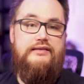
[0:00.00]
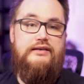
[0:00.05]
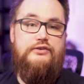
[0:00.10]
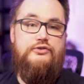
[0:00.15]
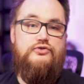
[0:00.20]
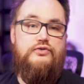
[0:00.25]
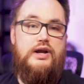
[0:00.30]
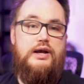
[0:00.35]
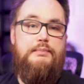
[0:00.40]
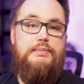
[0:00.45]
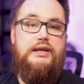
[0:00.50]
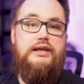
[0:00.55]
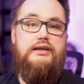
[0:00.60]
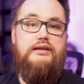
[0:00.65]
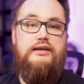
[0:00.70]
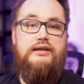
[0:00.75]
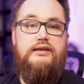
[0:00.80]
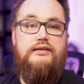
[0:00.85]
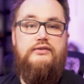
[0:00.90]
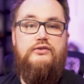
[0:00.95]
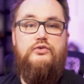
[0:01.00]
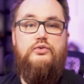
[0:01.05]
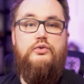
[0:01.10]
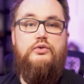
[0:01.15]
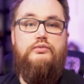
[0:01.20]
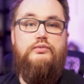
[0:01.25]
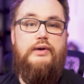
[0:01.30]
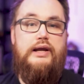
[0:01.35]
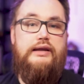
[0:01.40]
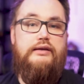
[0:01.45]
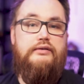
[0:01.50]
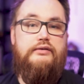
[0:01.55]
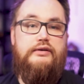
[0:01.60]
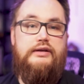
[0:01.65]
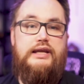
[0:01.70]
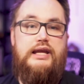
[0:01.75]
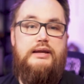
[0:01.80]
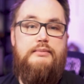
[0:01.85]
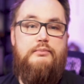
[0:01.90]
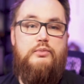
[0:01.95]
and dropping it into a regular
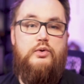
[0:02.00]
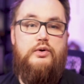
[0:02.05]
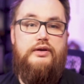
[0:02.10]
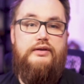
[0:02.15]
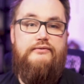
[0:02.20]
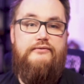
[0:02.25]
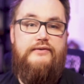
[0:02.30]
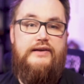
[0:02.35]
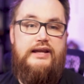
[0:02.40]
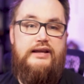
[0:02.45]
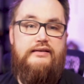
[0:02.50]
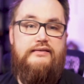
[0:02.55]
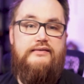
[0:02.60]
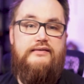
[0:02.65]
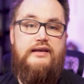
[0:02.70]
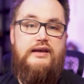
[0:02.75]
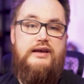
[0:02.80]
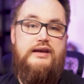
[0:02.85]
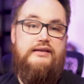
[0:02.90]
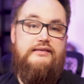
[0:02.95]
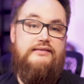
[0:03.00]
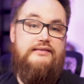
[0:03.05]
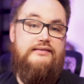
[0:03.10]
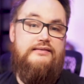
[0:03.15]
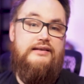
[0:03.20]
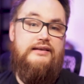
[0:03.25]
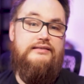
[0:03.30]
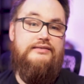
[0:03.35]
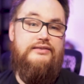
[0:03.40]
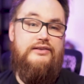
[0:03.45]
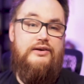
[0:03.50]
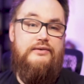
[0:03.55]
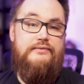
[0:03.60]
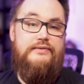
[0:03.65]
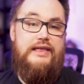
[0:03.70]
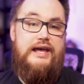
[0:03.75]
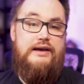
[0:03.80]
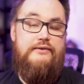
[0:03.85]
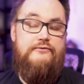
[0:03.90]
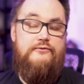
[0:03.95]
Game Boy Advance, since I love
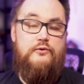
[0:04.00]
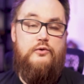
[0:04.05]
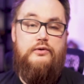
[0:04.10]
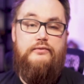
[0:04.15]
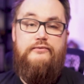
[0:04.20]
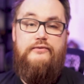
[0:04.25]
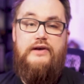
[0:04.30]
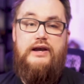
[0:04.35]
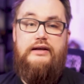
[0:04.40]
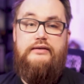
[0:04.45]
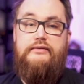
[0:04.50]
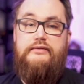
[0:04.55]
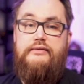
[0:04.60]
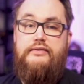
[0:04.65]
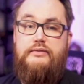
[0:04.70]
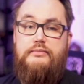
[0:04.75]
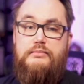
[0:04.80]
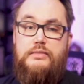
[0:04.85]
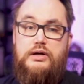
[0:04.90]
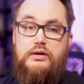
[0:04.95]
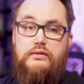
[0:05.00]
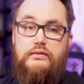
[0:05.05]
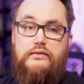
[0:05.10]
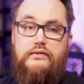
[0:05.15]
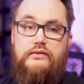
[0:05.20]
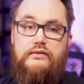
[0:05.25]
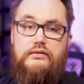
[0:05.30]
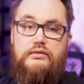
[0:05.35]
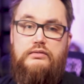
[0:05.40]
that form factor the most.